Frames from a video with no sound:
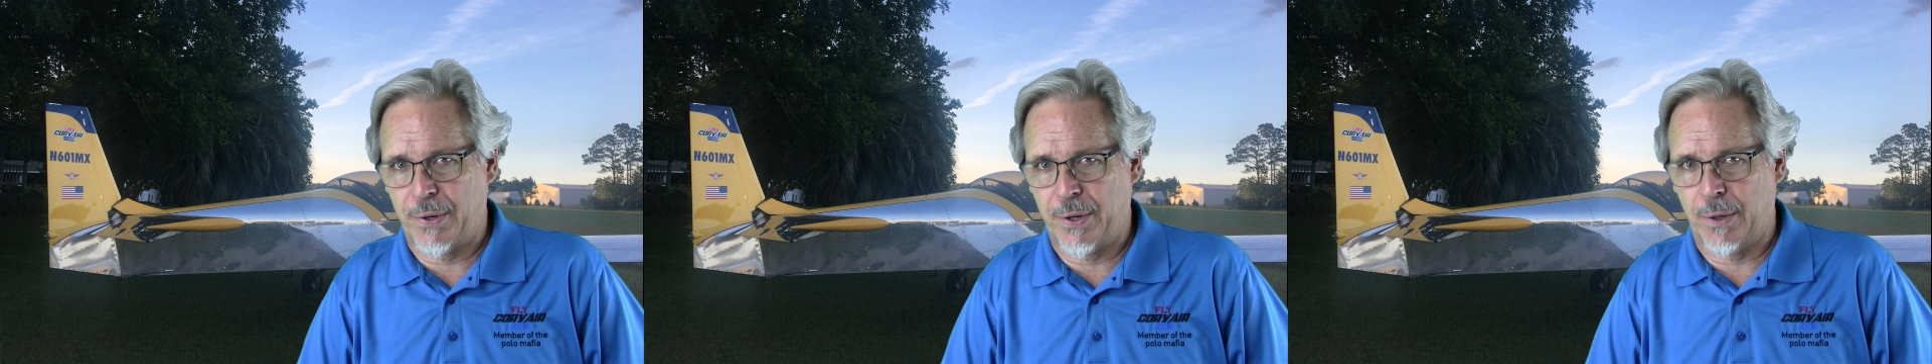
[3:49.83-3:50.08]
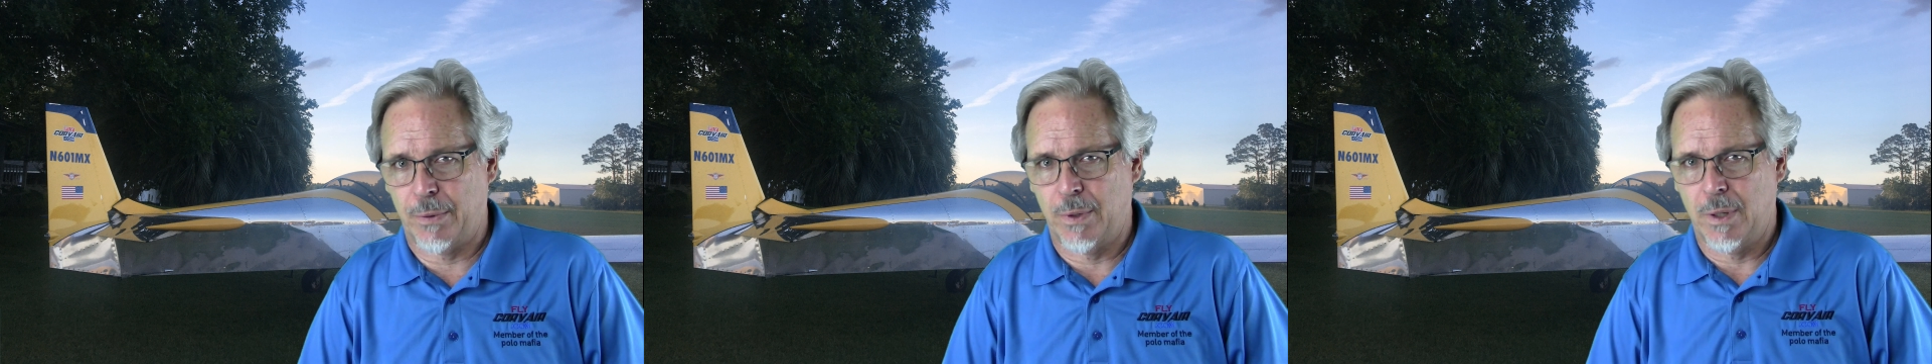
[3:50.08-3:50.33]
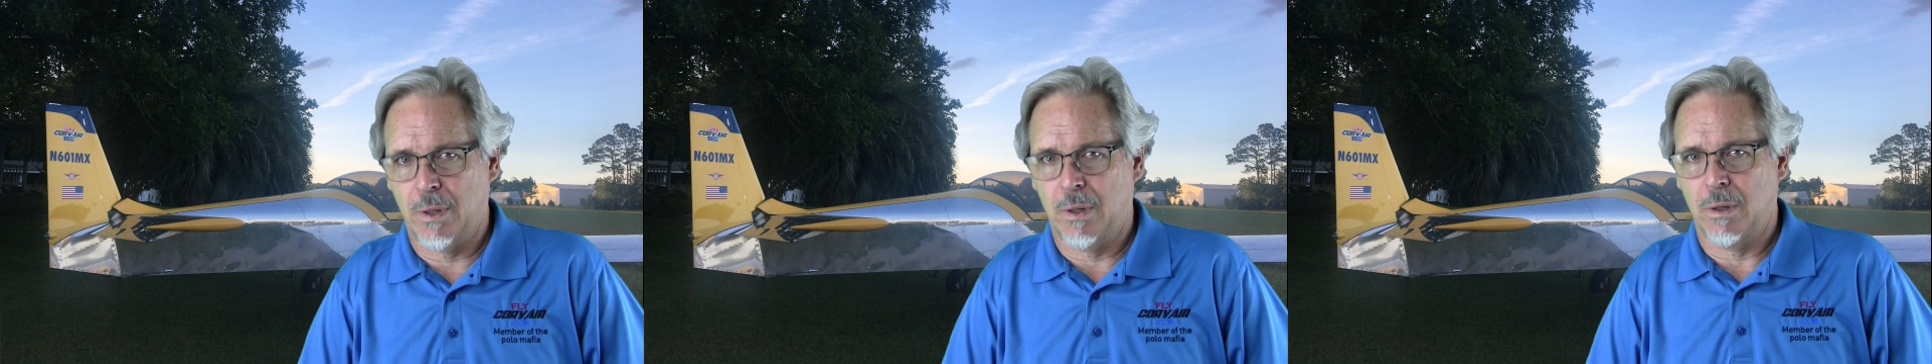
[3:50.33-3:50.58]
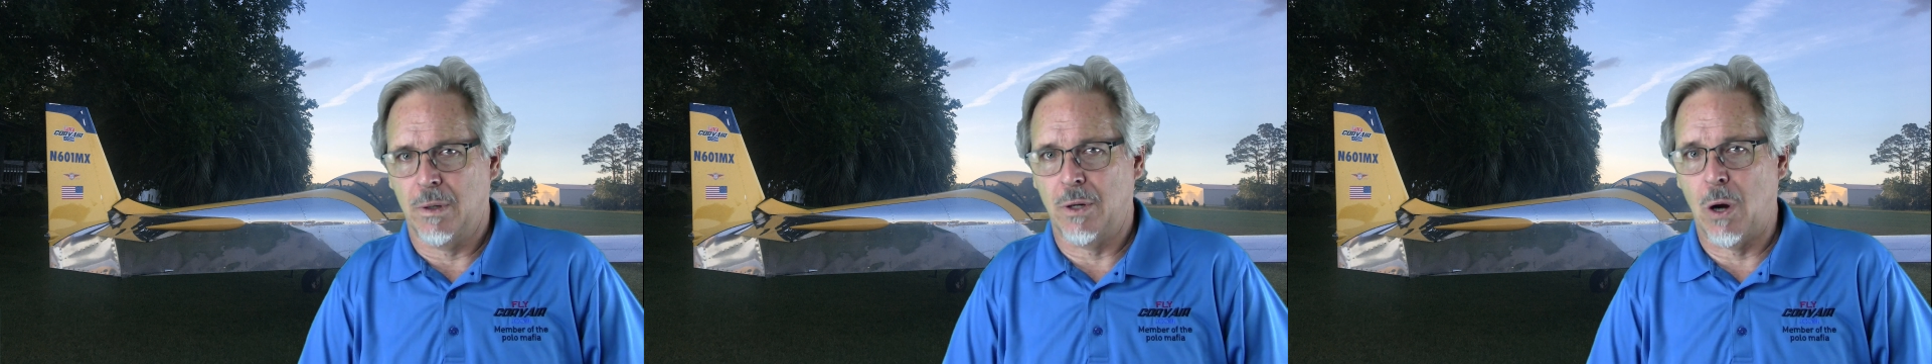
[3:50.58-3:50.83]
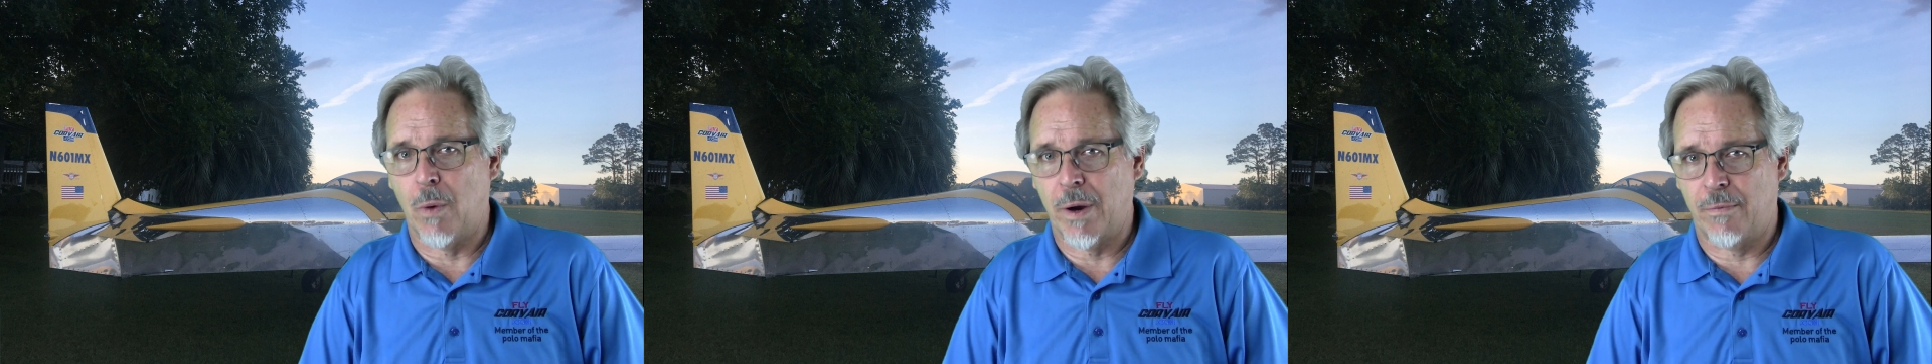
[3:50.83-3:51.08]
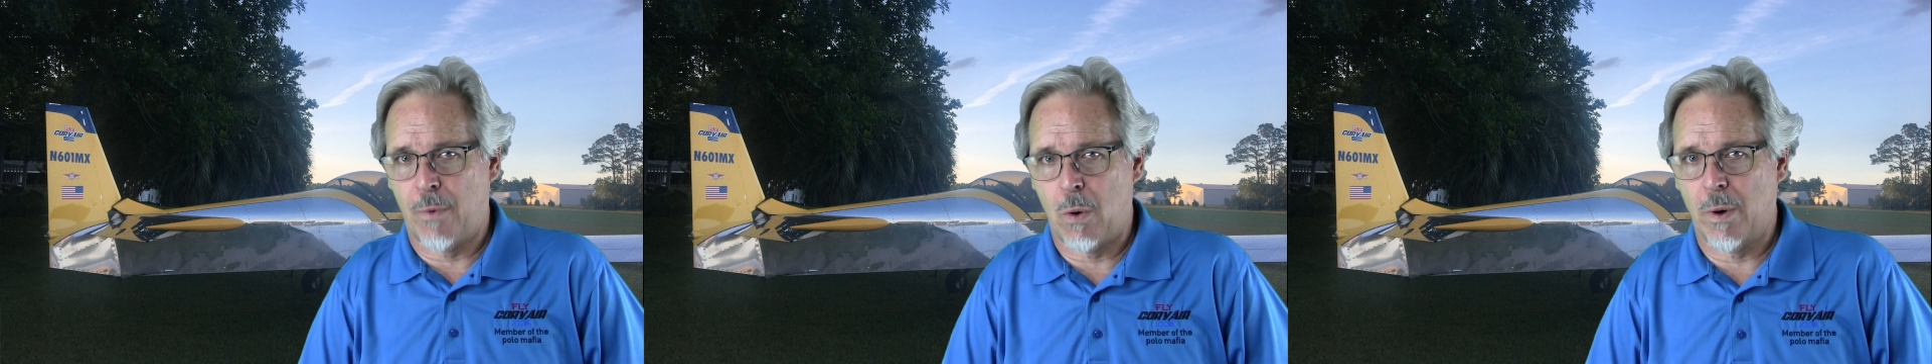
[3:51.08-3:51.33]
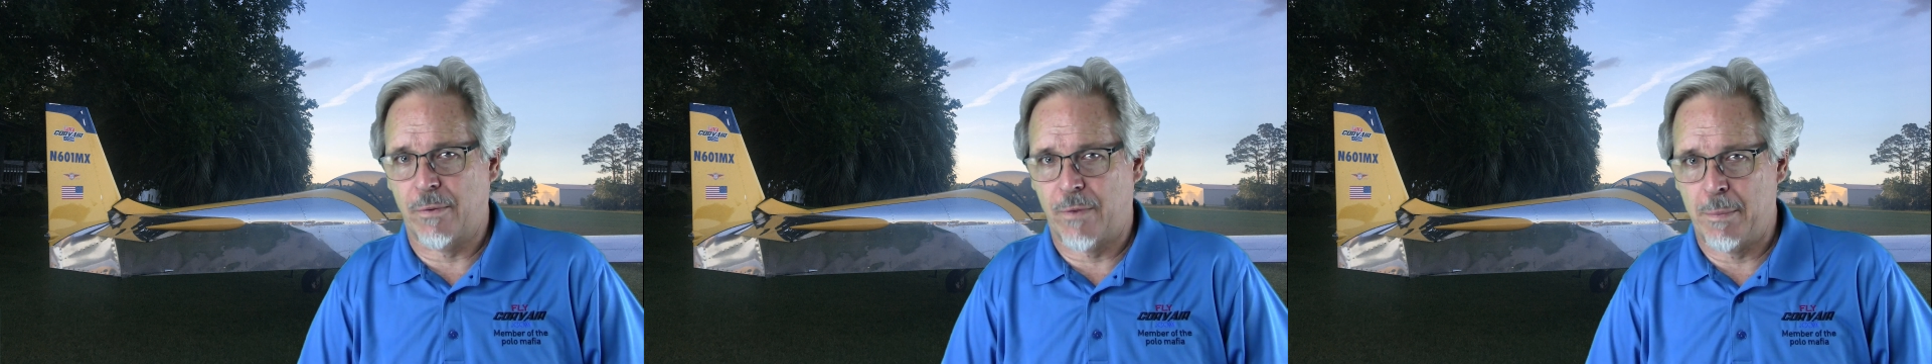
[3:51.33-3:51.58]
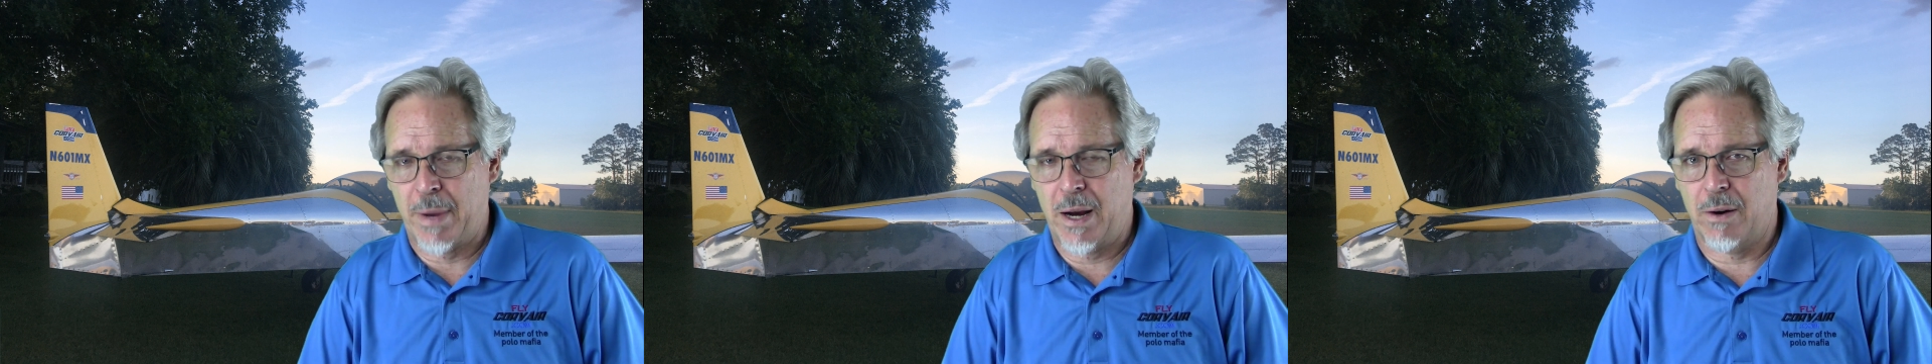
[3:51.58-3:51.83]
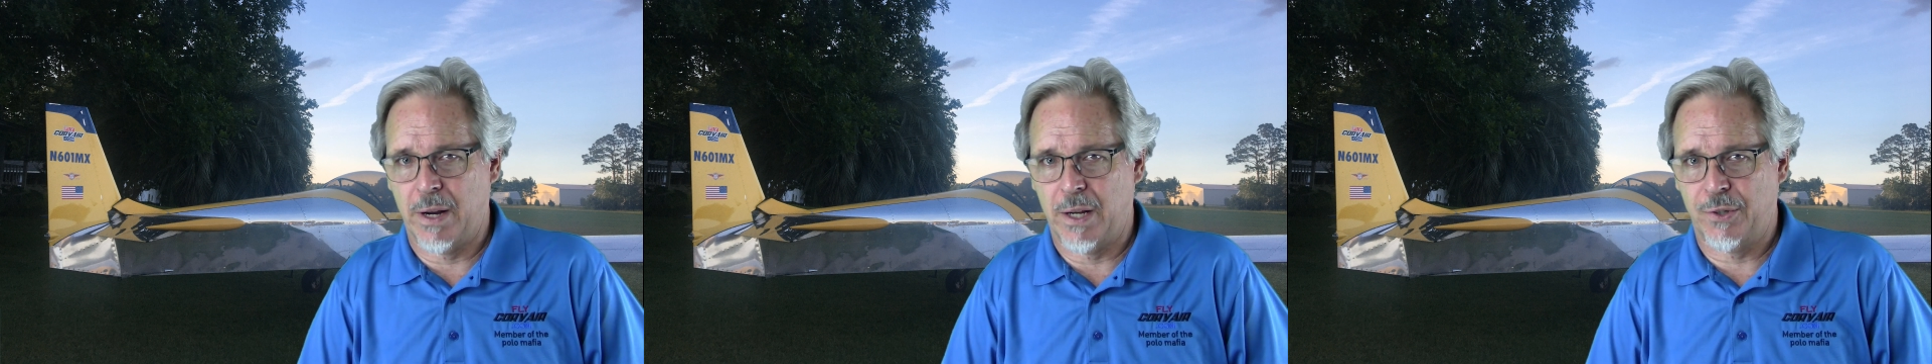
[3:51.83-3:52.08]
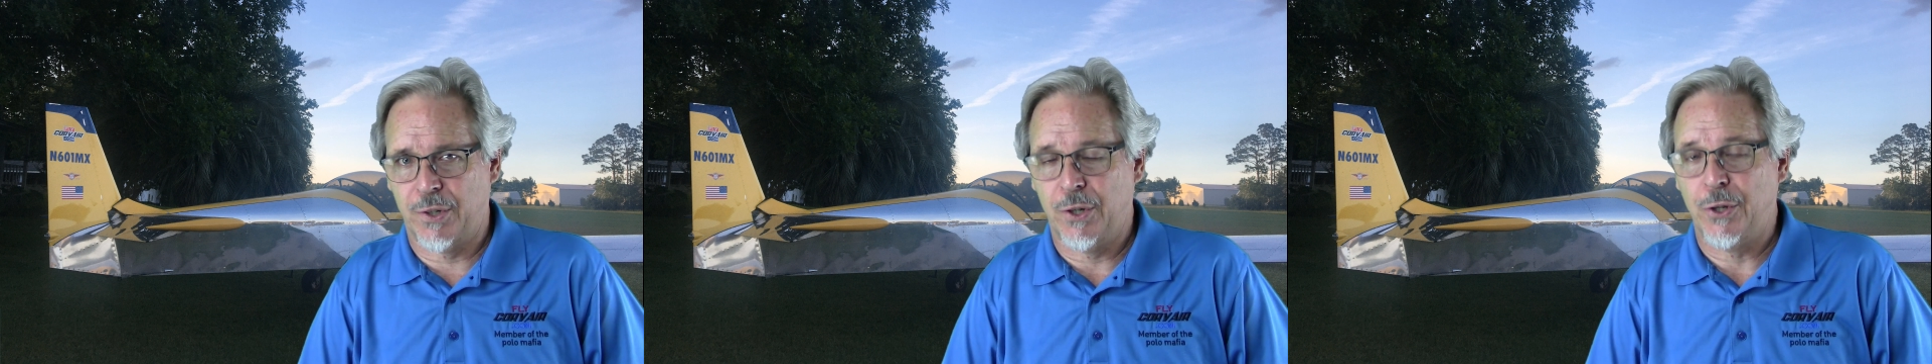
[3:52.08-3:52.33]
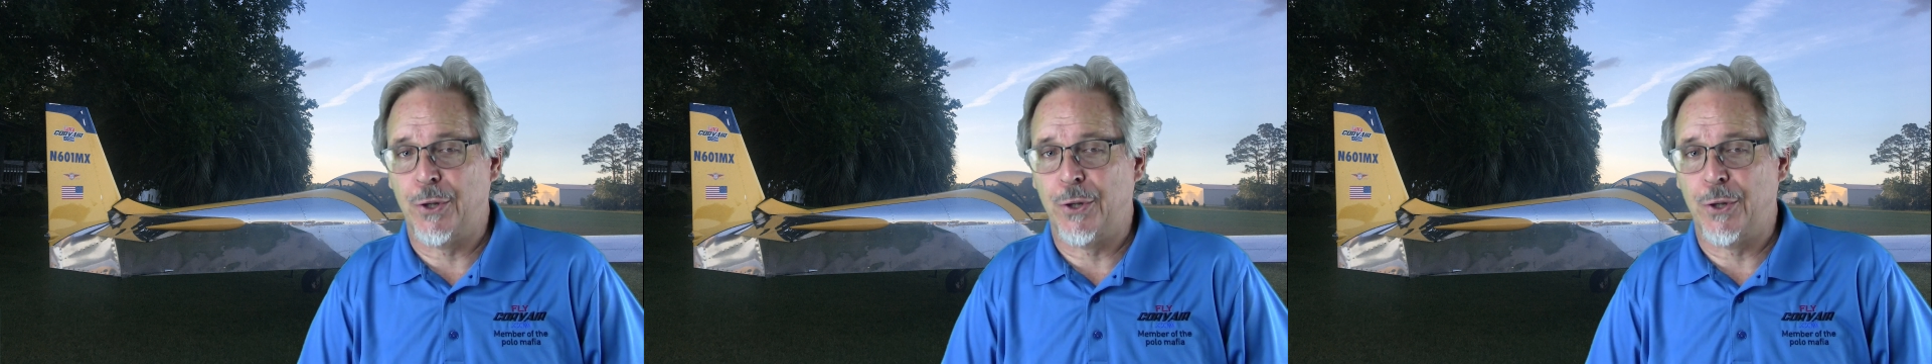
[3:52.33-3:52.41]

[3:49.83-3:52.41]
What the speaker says: do going forward from here is,